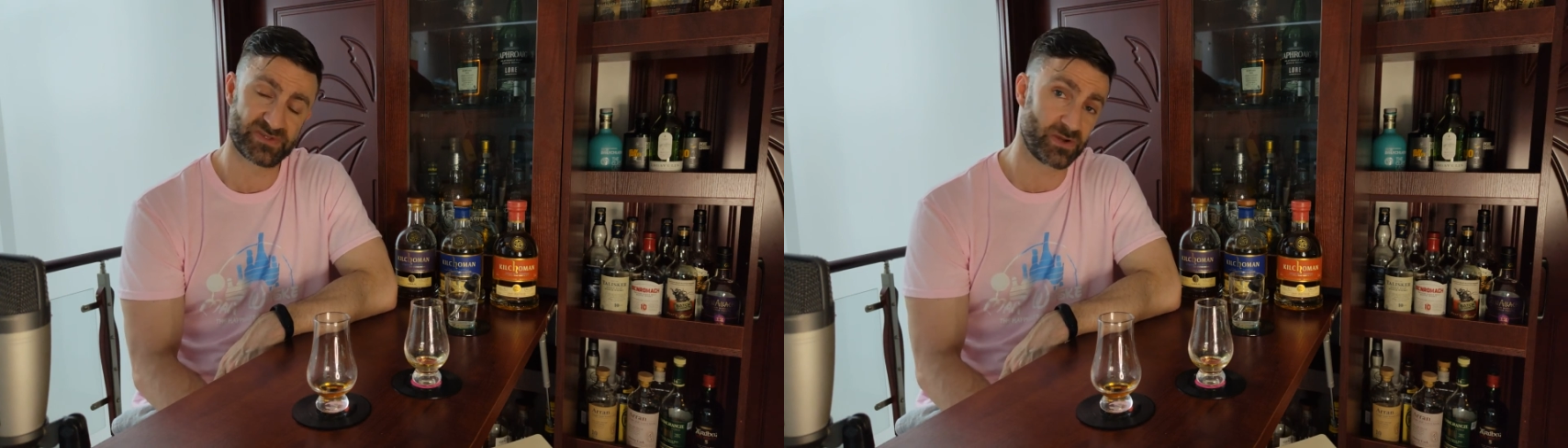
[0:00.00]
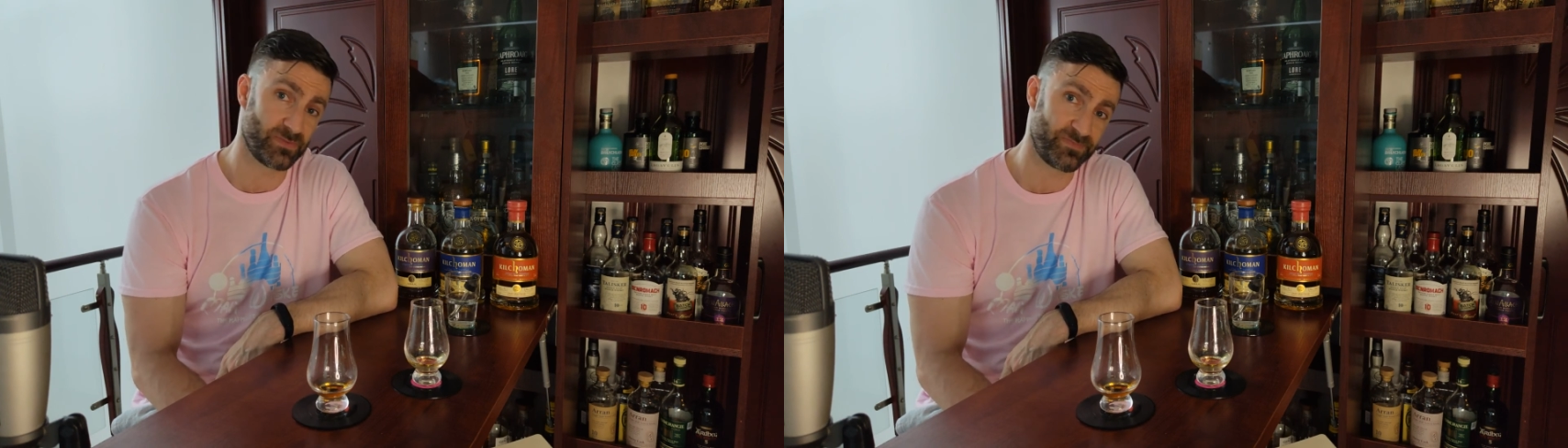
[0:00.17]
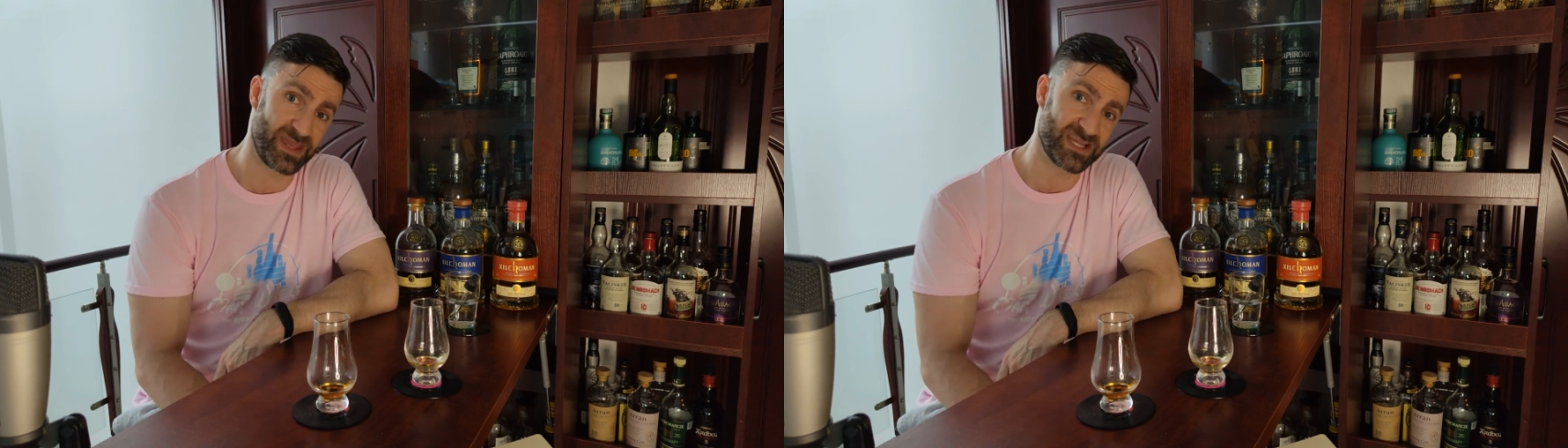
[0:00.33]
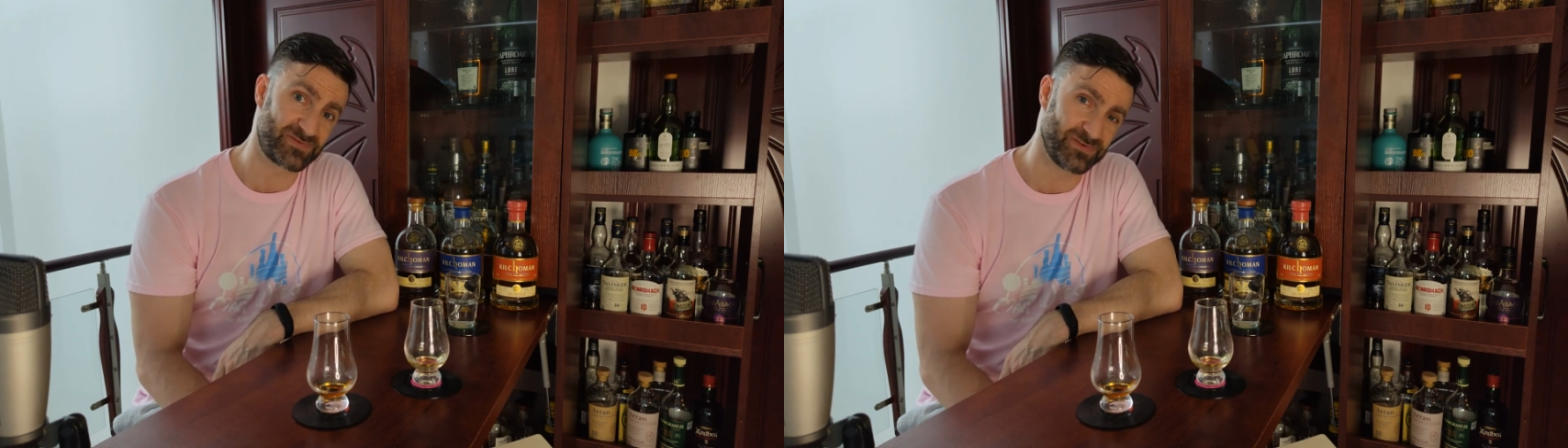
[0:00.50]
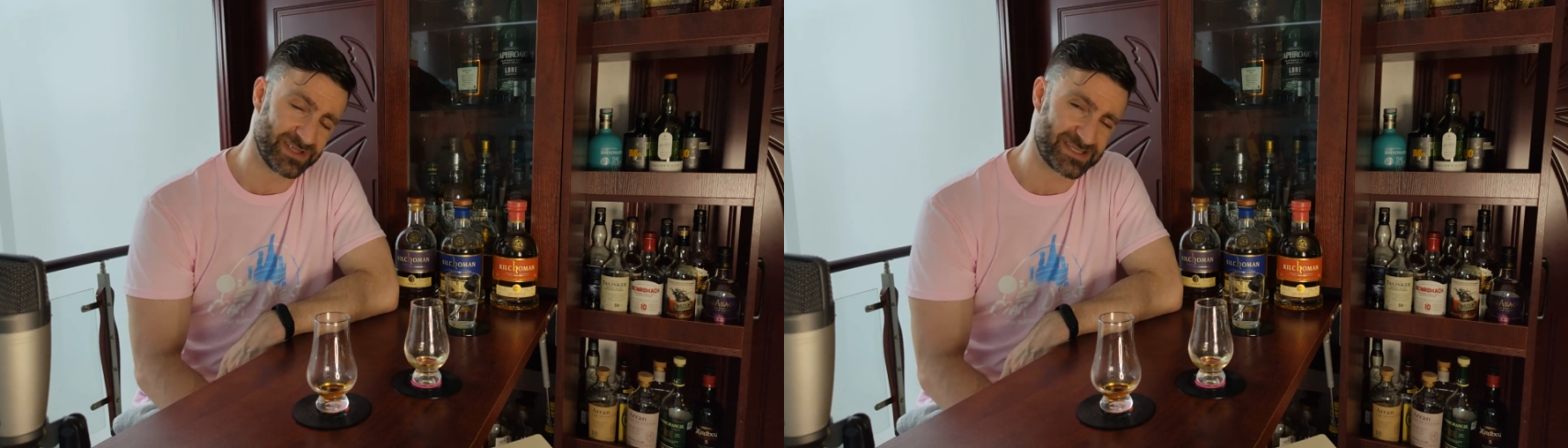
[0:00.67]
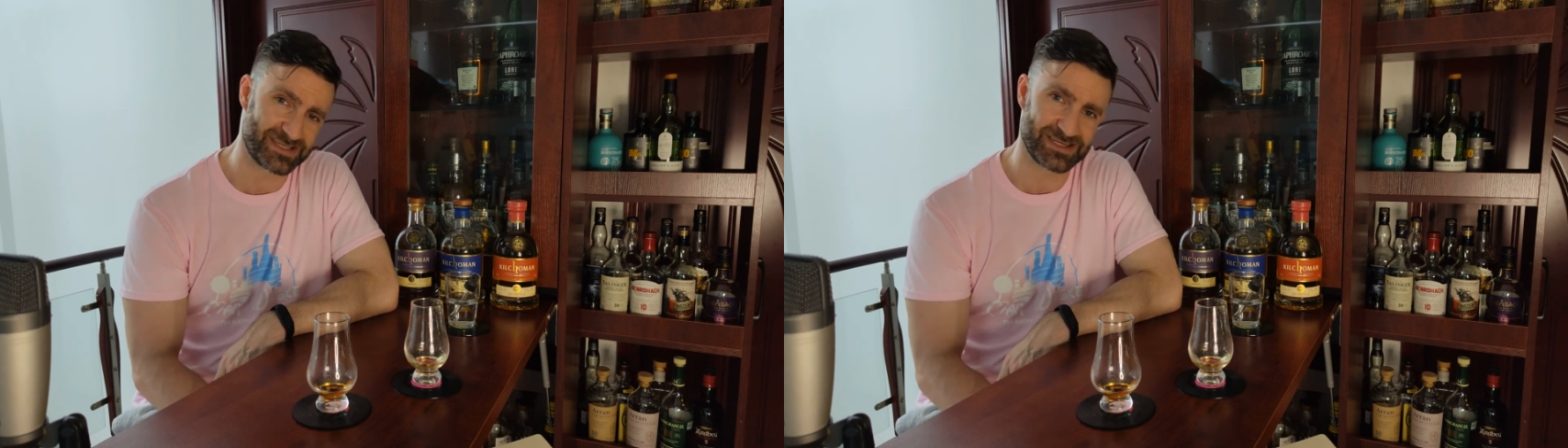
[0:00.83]
So thanks for
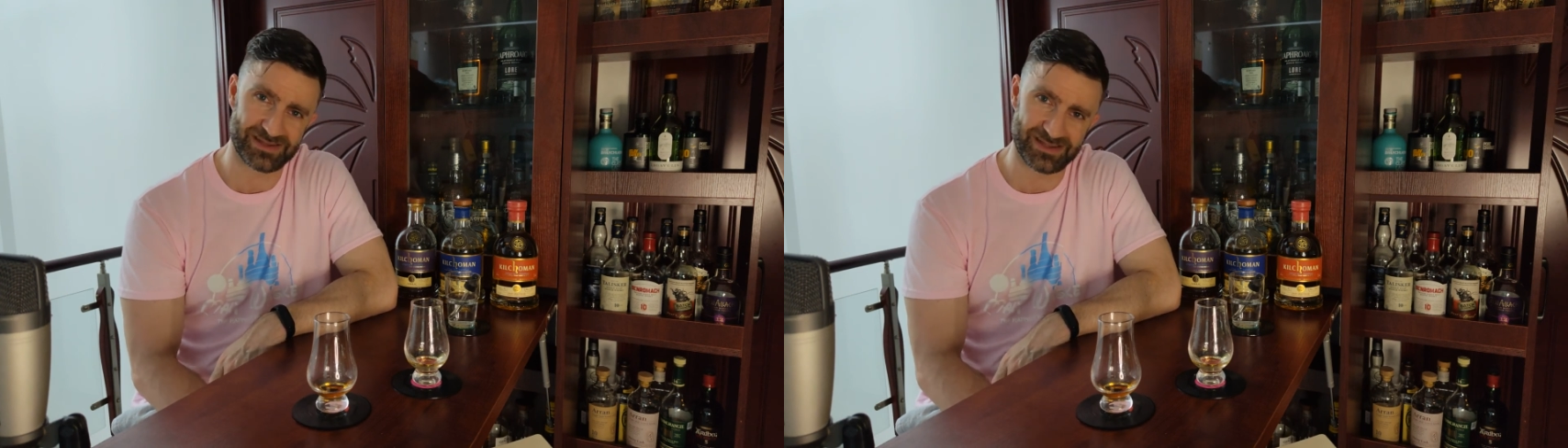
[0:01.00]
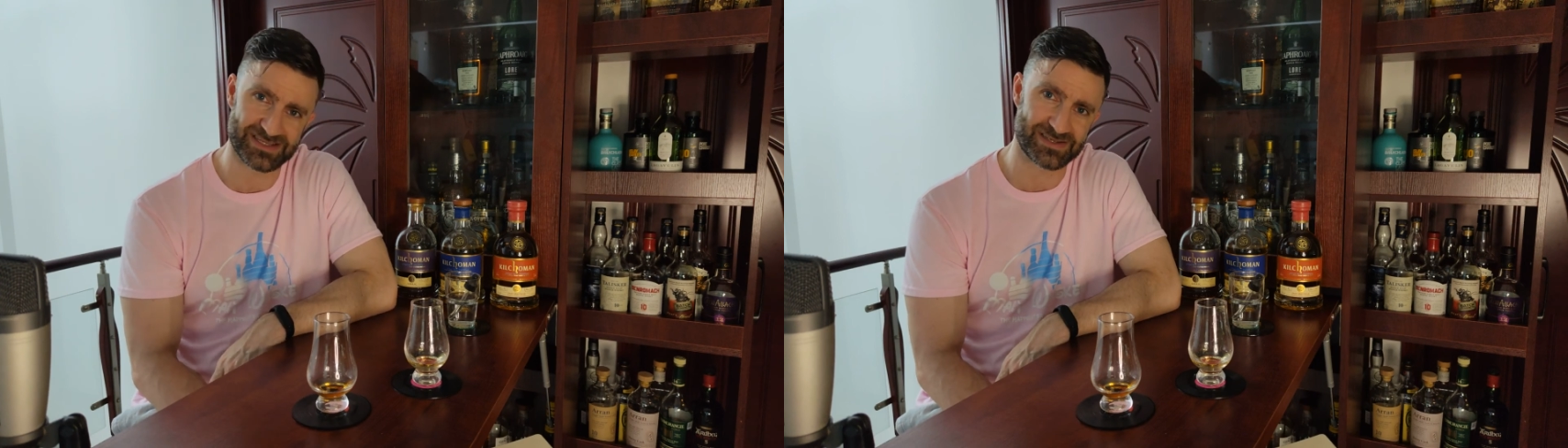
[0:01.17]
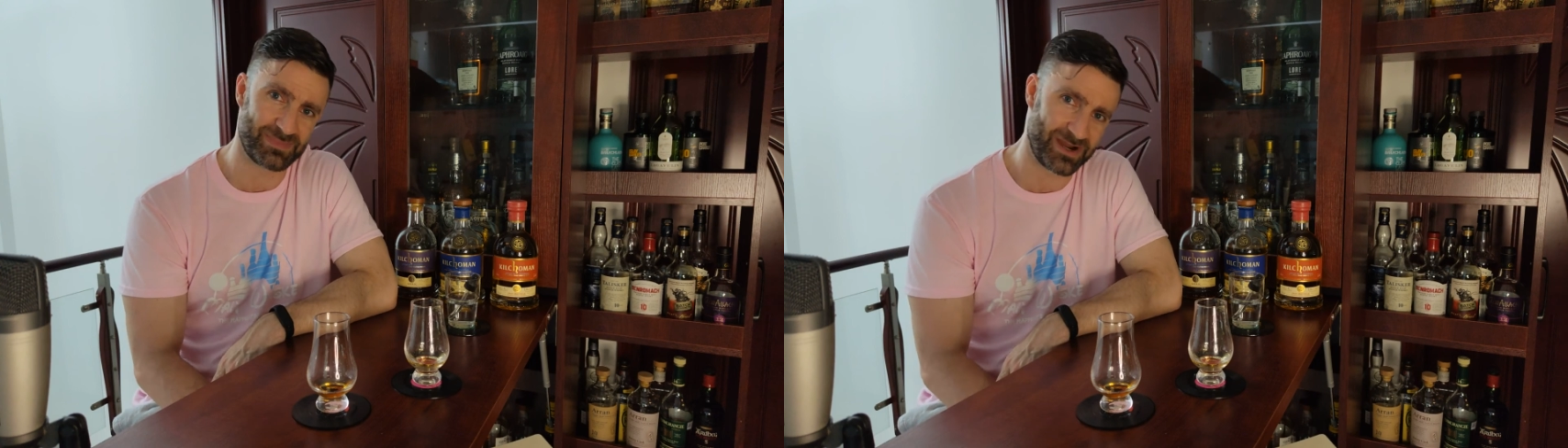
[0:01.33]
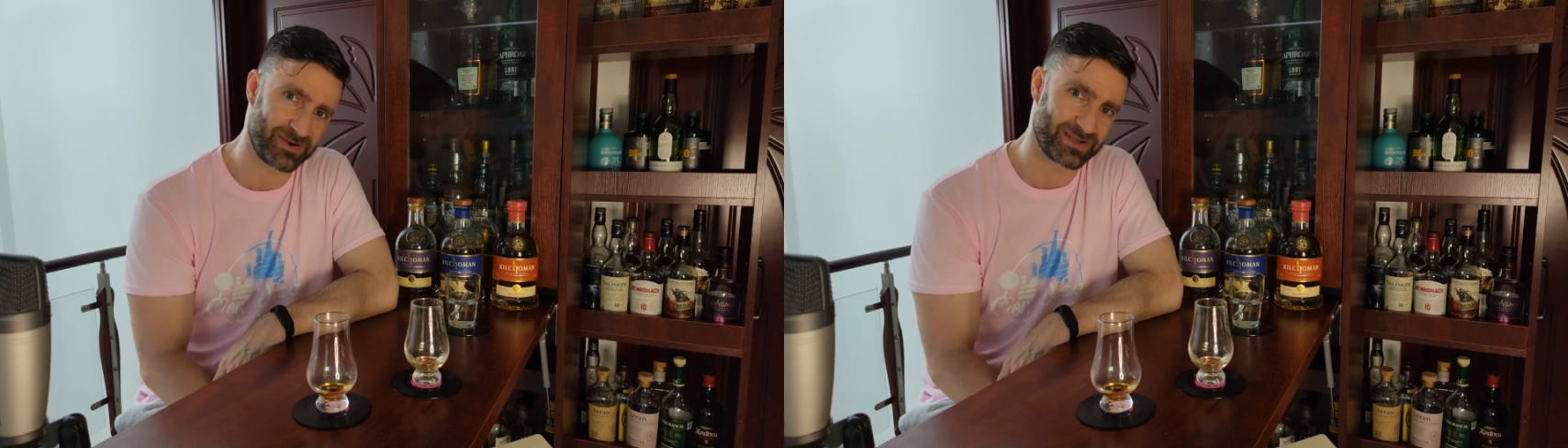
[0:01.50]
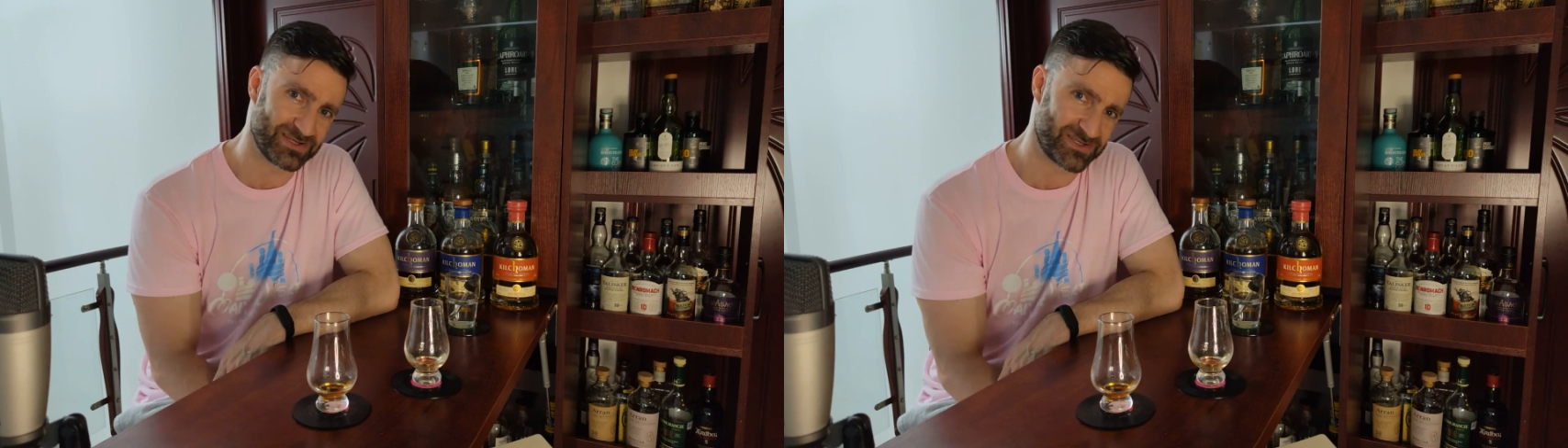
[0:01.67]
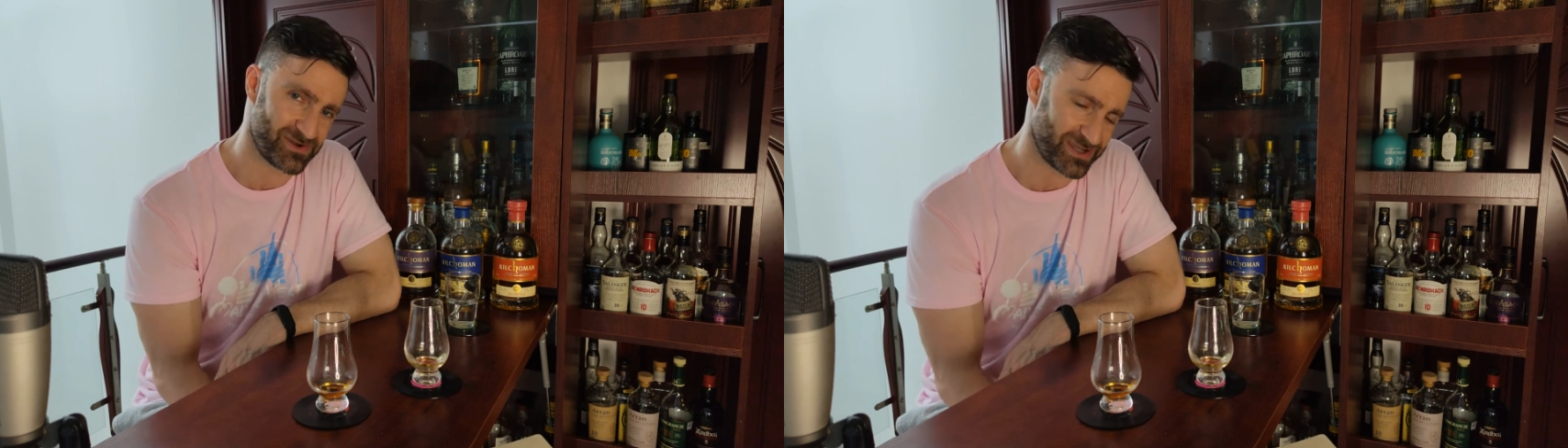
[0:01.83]
listening to this
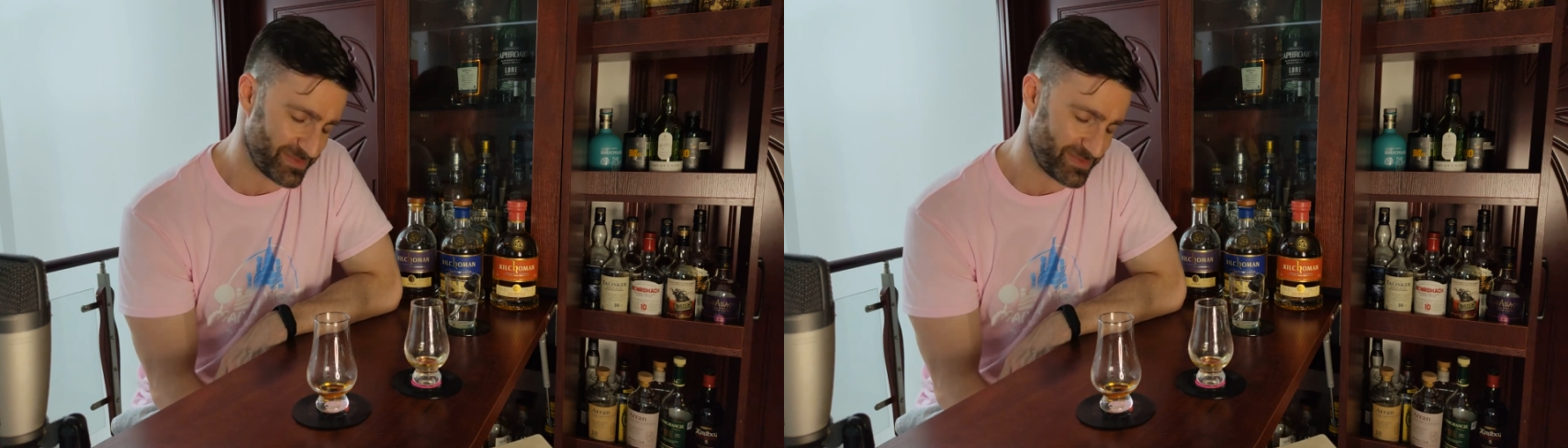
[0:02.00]
American talk